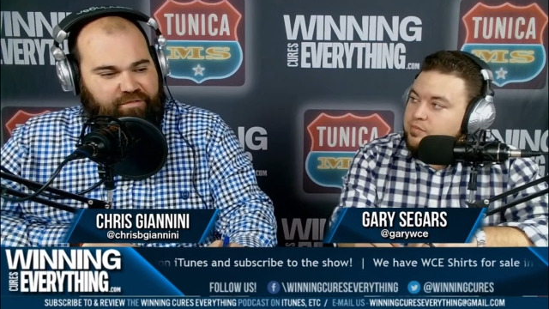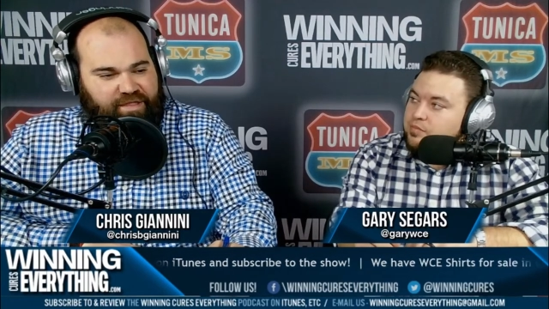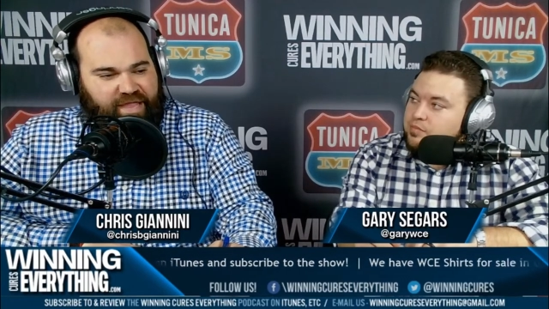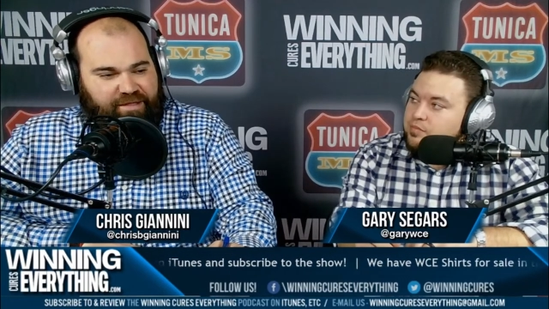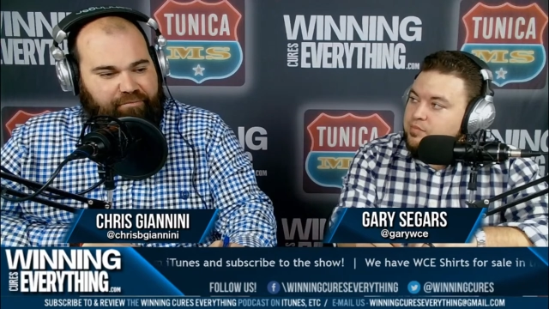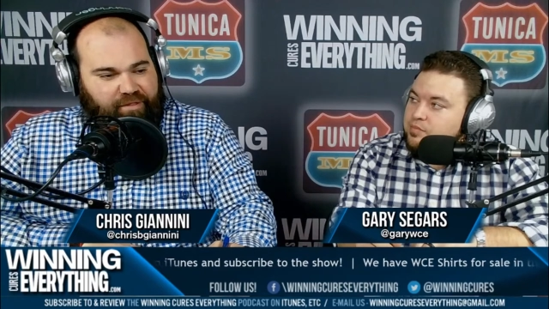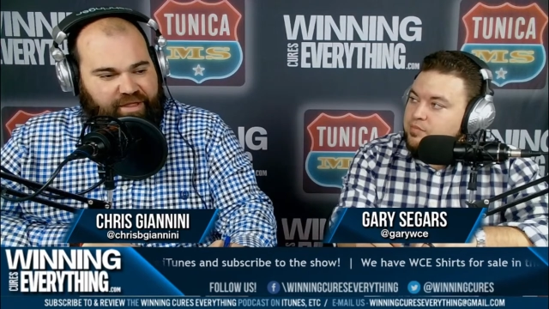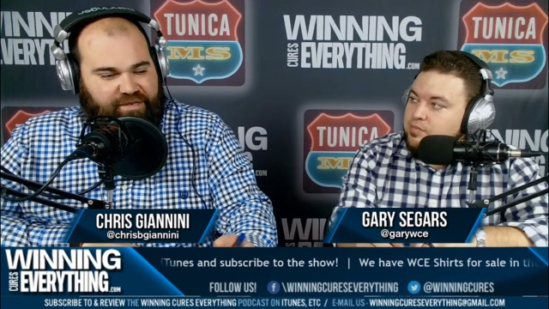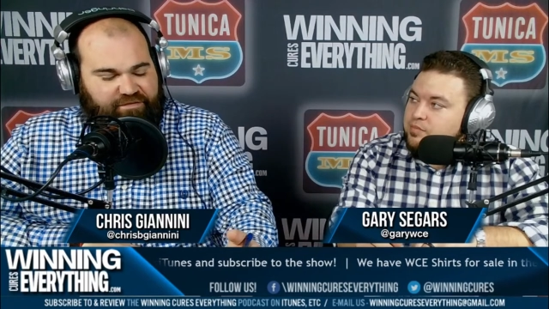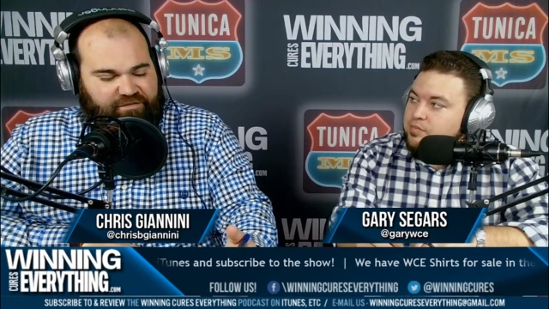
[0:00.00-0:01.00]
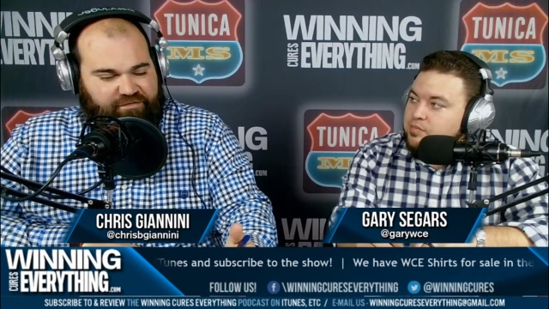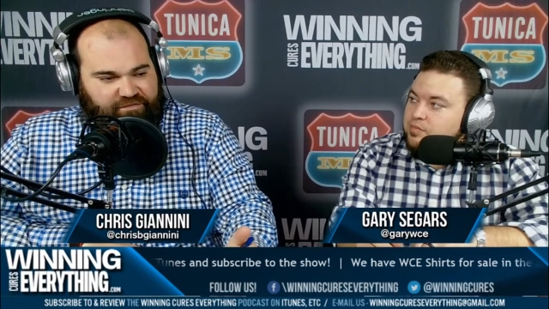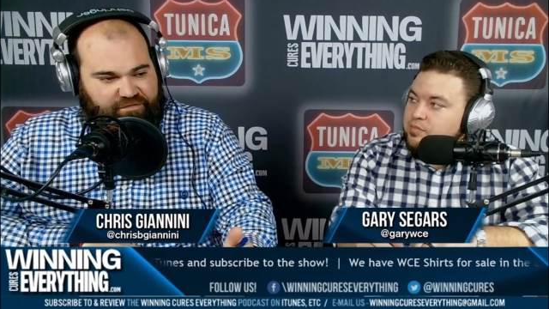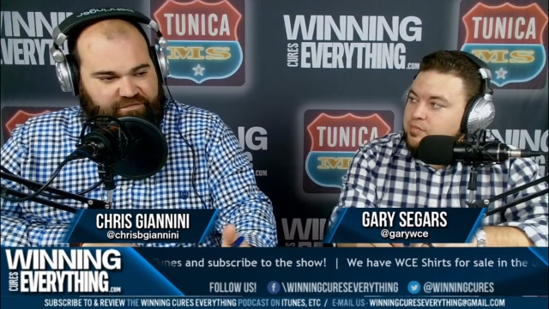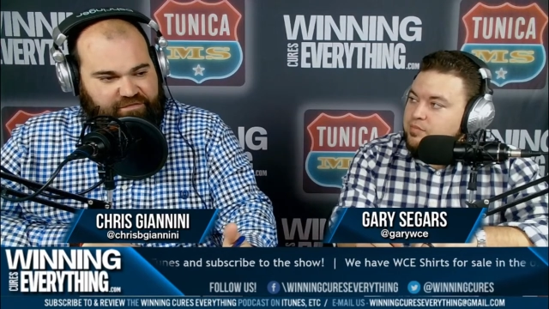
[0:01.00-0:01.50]
Speaker 1: game plan to,
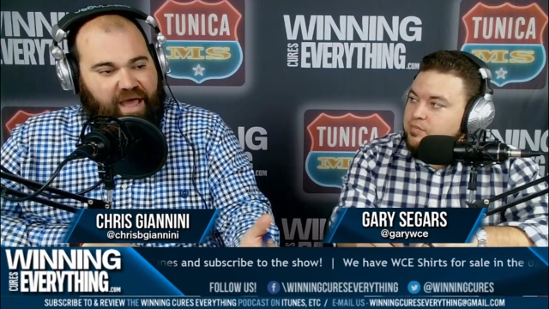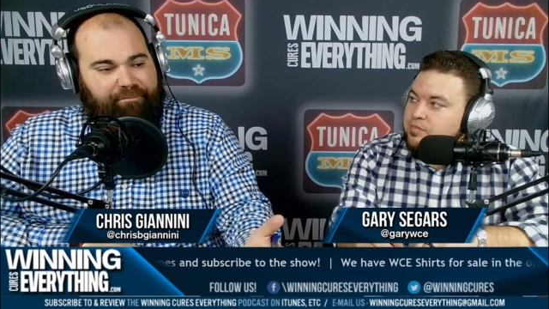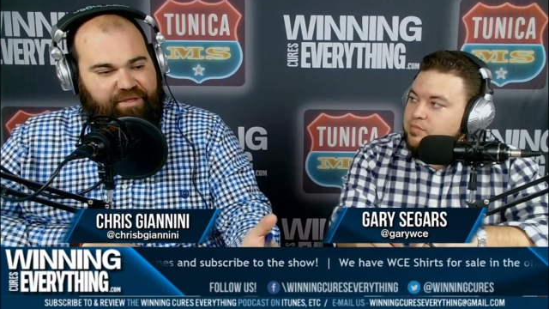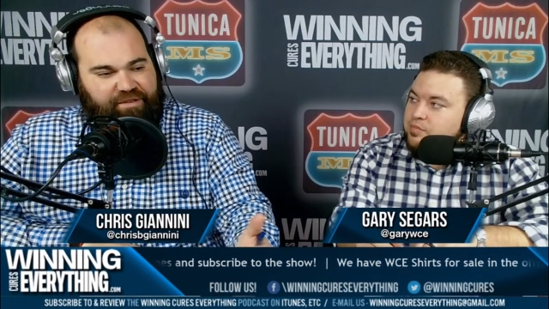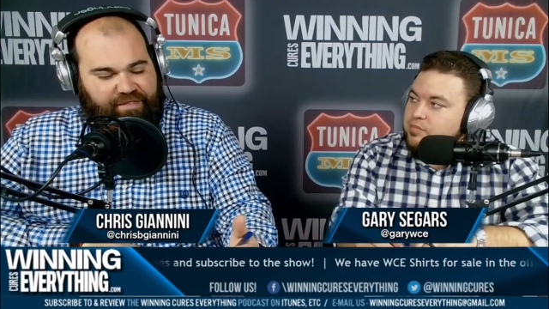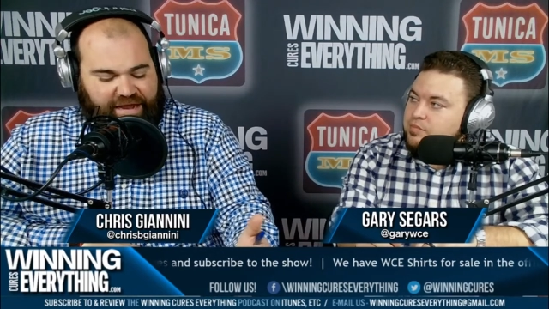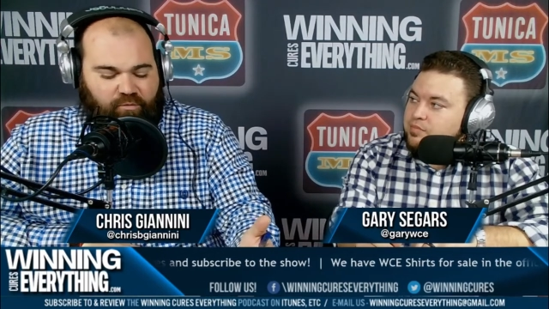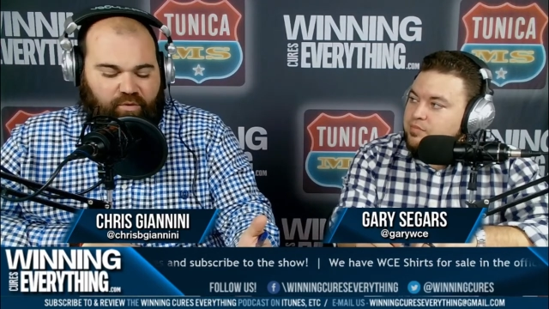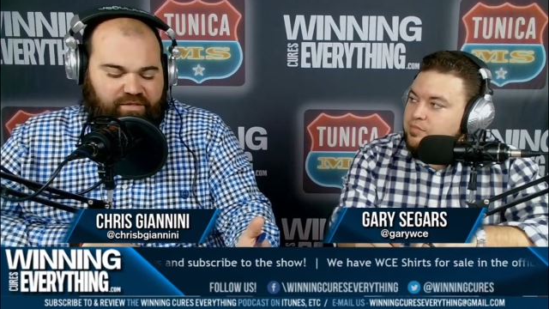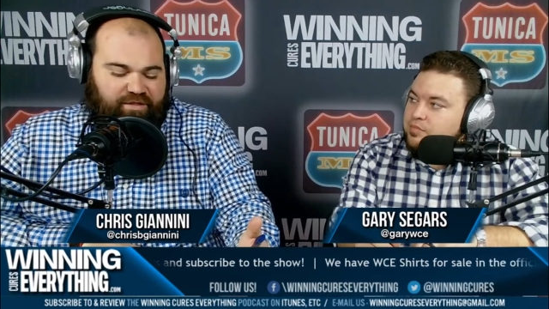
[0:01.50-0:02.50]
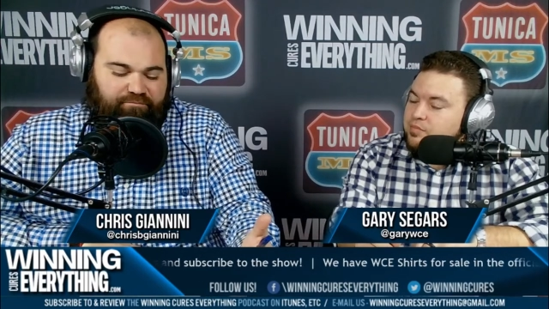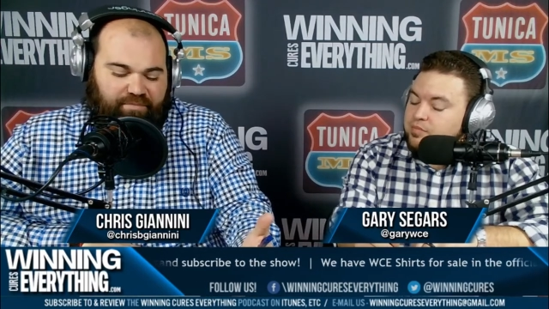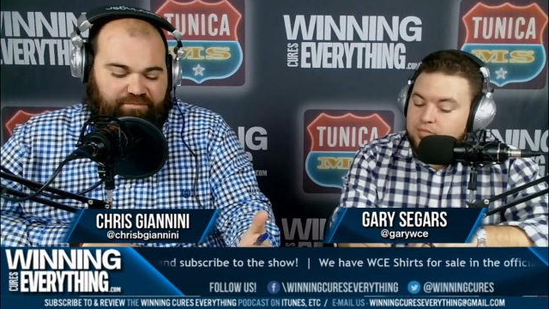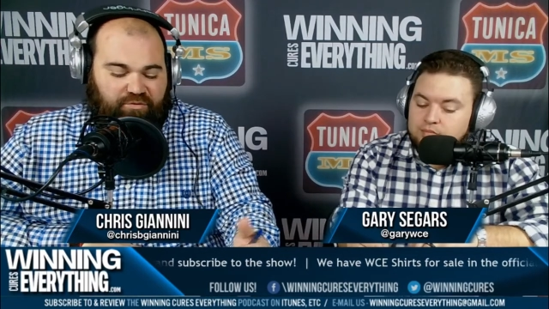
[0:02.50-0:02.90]
to stop it that quickly. Maybe you